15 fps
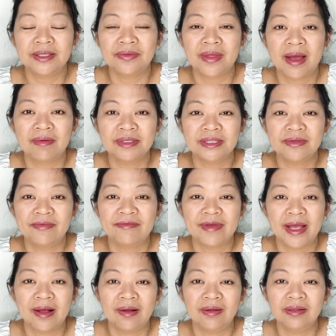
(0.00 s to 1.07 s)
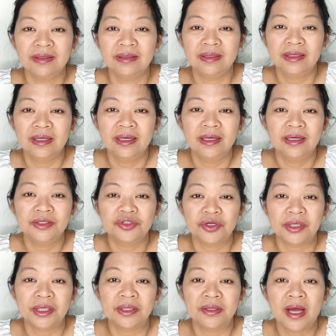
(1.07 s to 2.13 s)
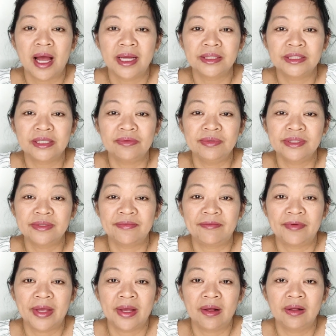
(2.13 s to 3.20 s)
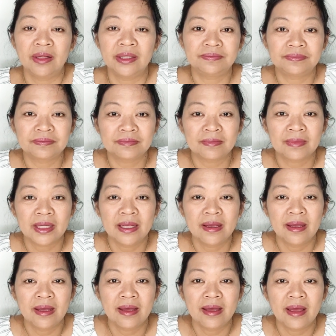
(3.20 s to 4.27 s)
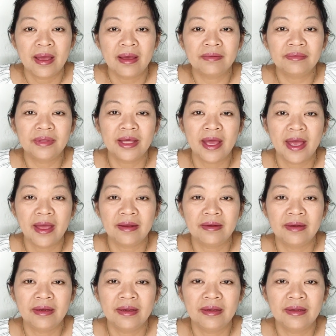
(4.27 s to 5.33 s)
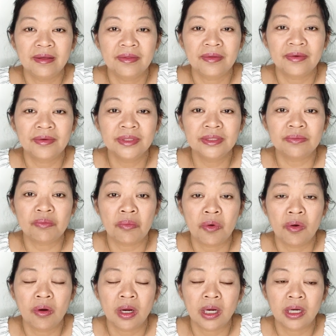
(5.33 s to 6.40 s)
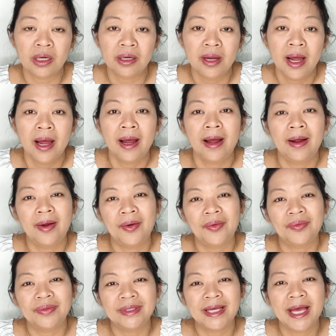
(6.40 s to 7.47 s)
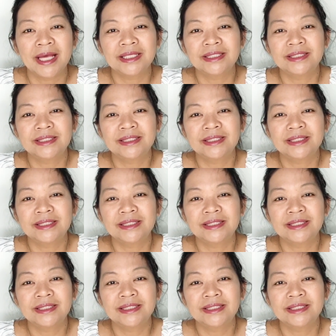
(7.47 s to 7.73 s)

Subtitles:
So that was a fail. Drinking the hot tea was a fail. And then there is more. Oh, yes.